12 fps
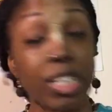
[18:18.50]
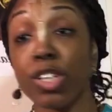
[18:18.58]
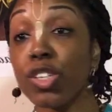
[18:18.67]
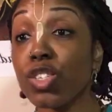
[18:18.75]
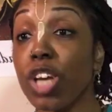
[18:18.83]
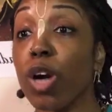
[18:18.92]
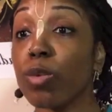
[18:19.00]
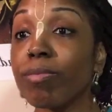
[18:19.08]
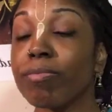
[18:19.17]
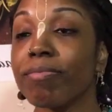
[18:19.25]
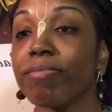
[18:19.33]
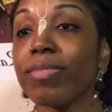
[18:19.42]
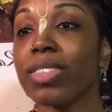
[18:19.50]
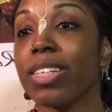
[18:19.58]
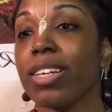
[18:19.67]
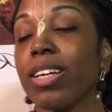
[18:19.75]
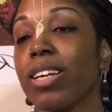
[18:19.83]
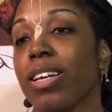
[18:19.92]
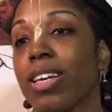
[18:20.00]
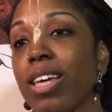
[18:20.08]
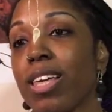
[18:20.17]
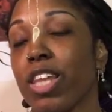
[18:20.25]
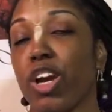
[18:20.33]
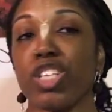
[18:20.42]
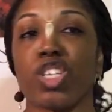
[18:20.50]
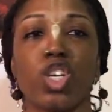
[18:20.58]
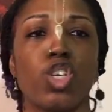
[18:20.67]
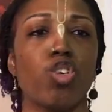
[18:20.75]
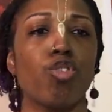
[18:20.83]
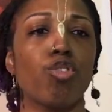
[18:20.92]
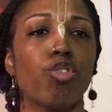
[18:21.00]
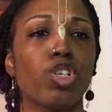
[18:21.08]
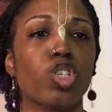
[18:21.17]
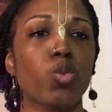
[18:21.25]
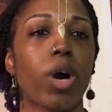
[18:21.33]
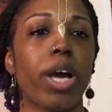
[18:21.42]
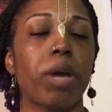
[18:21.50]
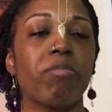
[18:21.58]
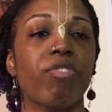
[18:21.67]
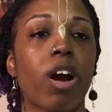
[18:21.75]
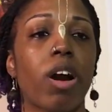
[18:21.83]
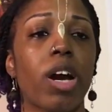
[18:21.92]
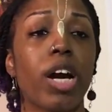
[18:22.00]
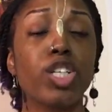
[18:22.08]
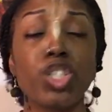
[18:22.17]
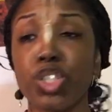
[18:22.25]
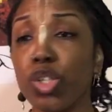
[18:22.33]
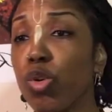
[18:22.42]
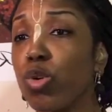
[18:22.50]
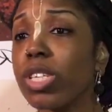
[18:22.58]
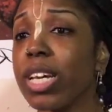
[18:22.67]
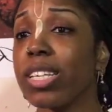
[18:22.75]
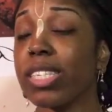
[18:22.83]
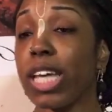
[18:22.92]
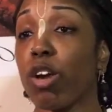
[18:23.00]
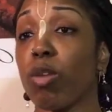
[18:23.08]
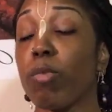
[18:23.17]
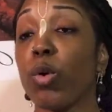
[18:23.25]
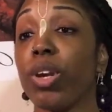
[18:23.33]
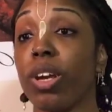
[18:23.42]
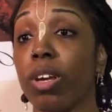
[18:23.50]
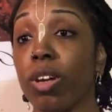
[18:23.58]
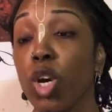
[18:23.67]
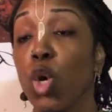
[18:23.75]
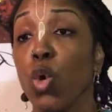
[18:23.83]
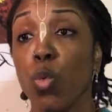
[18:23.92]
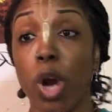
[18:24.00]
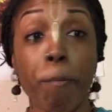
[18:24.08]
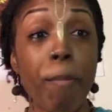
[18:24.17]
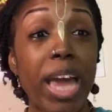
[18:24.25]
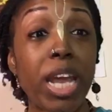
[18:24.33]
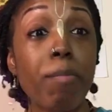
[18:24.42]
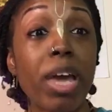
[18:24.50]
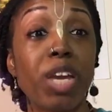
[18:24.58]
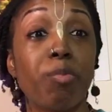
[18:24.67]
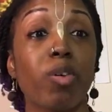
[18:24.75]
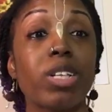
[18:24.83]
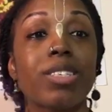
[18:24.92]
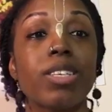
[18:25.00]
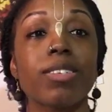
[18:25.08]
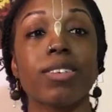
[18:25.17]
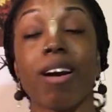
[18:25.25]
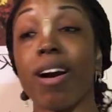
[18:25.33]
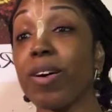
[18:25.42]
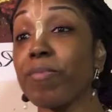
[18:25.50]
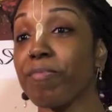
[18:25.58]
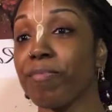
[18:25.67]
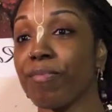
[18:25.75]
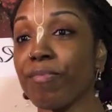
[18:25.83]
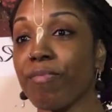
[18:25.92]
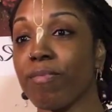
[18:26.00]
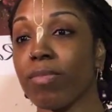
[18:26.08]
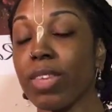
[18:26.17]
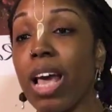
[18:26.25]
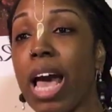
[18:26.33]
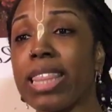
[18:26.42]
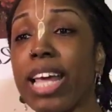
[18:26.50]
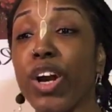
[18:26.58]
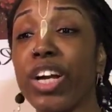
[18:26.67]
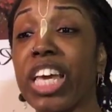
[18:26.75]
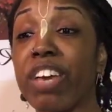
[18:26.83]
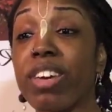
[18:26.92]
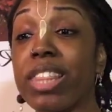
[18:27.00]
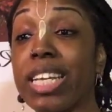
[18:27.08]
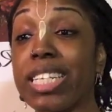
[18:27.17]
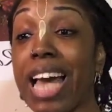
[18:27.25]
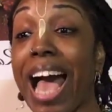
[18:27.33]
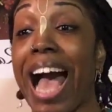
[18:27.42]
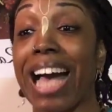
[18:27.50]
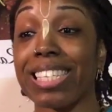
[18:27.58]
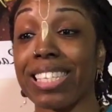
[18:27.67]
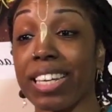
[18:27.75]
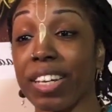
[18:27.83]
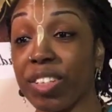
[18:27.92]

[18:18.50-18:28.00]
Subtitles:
So, there is a huge Swayamvara, a choosing ceremony, where many, many princes come, and they are given the task.